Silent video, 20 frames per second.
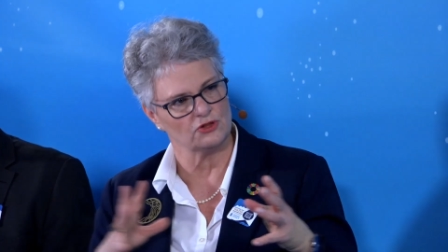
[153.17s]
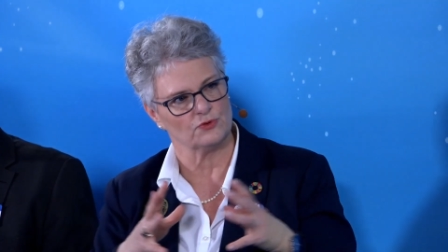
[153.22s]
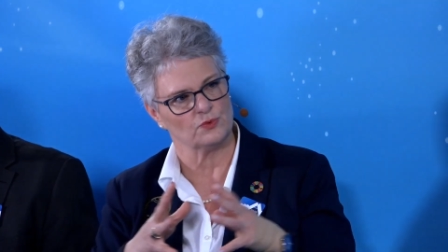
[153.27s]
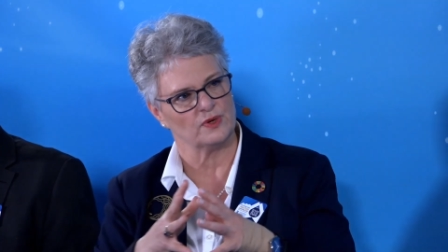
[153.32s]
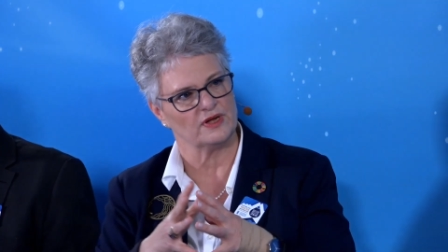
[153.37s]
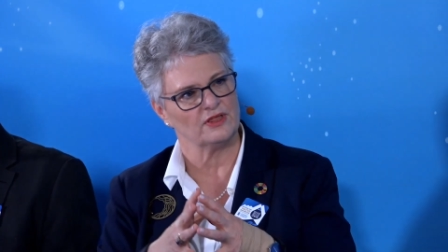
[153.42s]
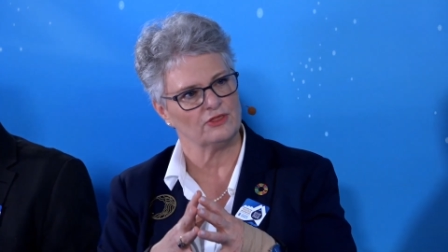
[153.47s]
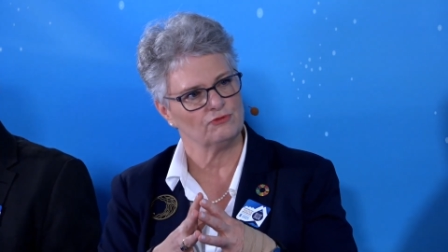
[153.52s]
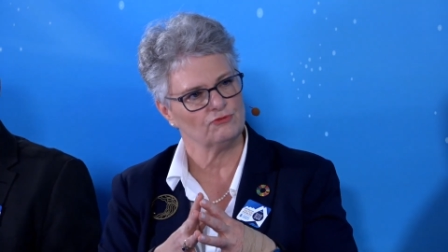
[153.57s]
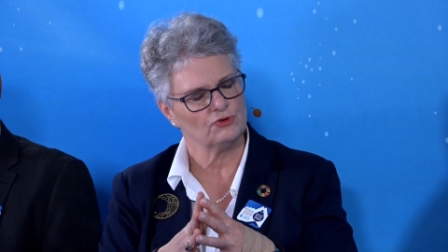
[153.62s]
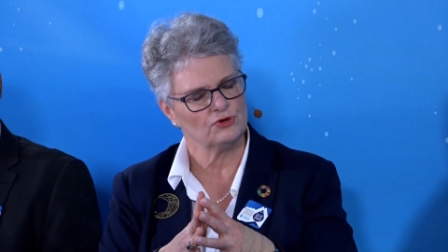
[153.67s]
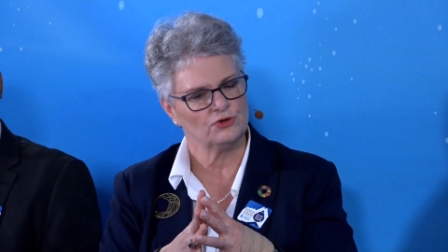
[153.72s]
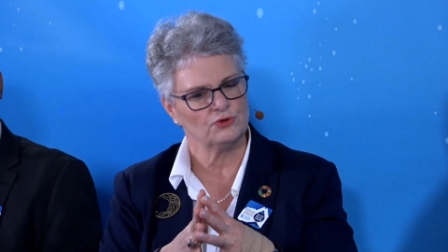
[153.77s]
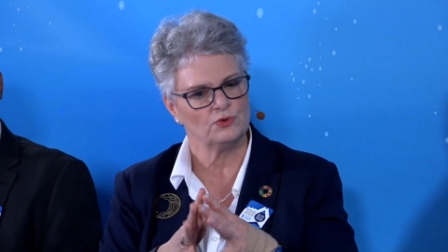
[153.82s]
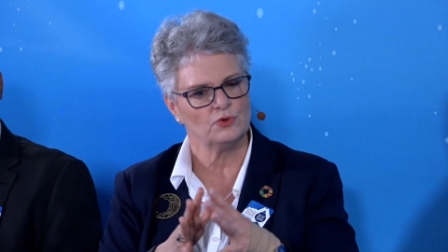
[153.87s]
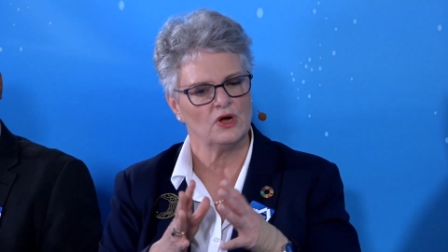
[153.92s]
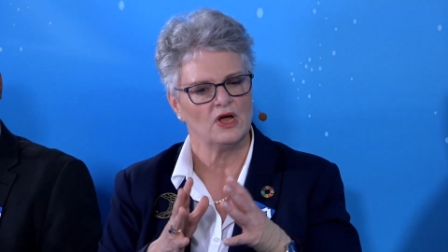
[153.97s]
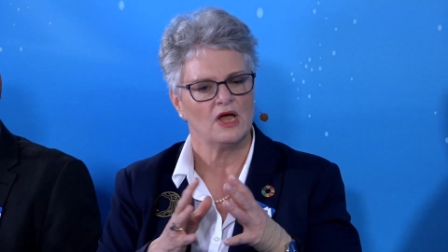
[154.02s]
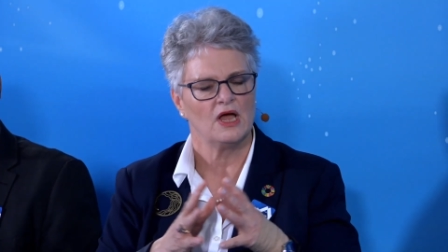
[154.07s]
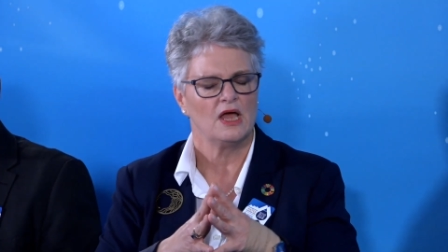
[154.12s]
all the way
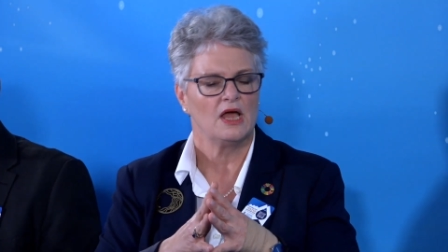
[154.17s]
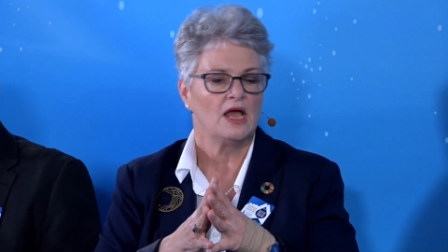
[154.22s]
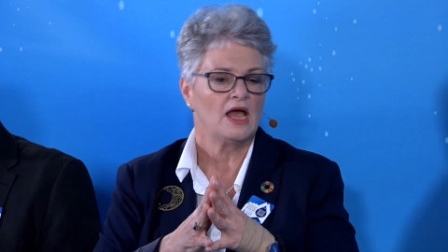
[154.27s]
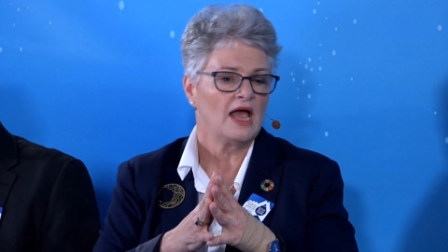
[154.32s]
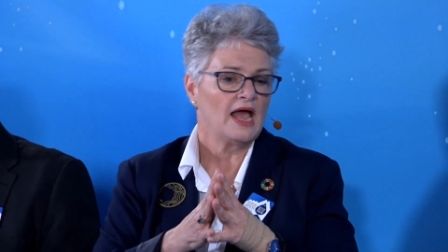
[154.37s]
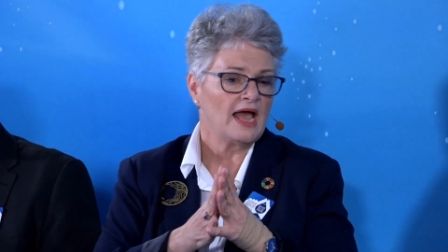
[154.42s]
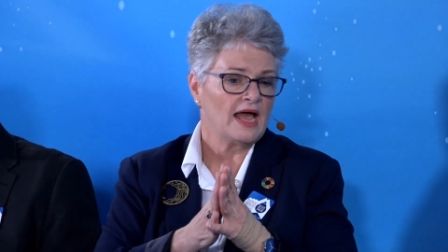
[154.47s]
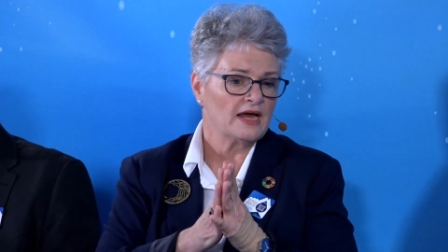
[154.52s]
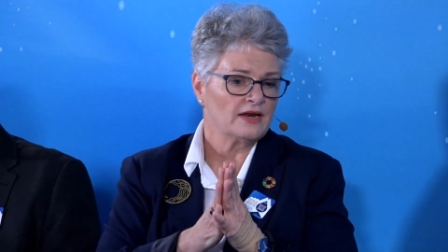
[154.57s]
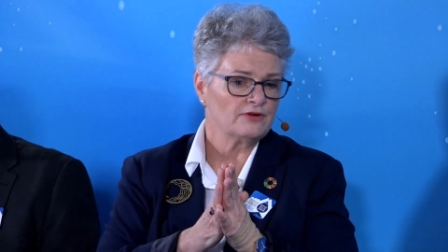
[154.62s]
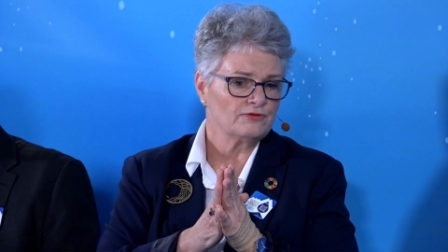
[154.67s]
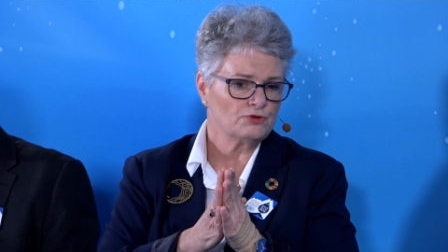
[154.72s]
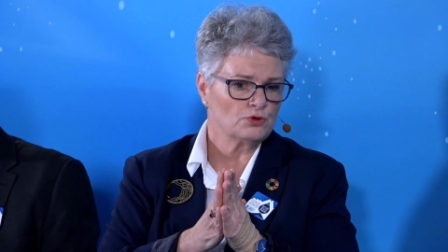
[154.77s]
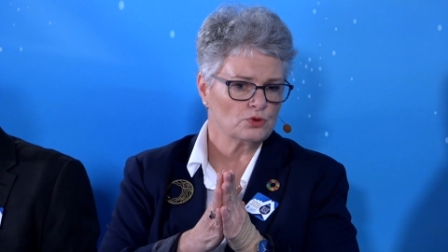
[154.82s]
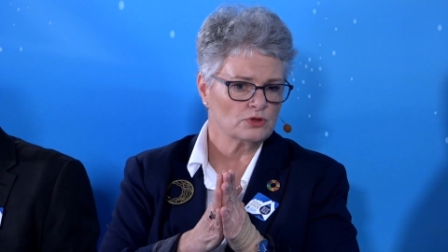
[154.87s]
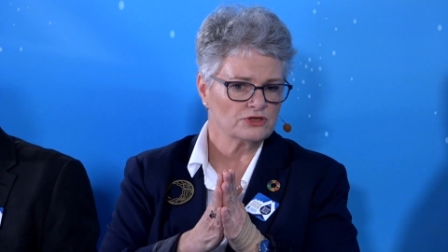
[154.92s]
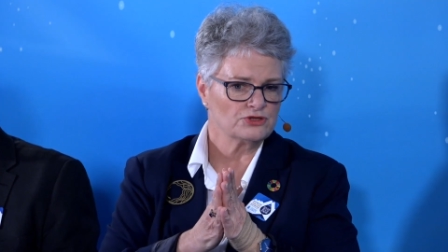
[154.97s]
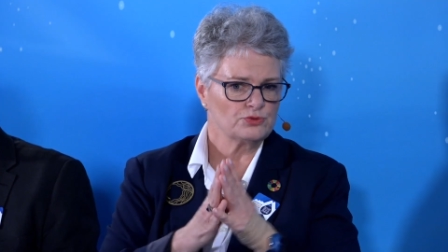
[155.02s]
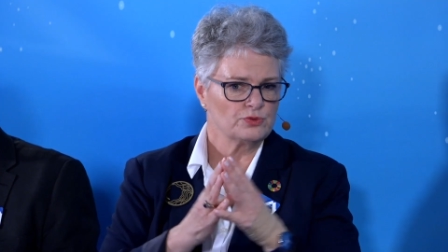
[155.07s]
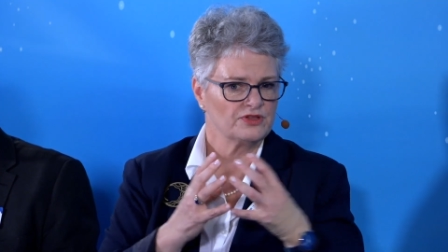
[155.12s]
through. And of
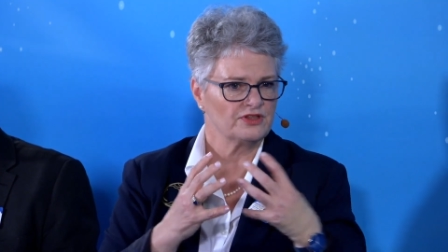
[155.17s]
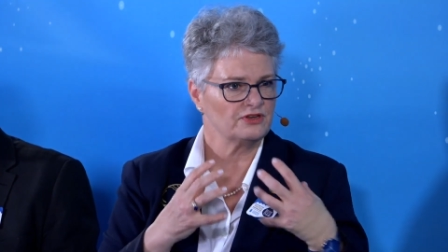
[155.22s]
course,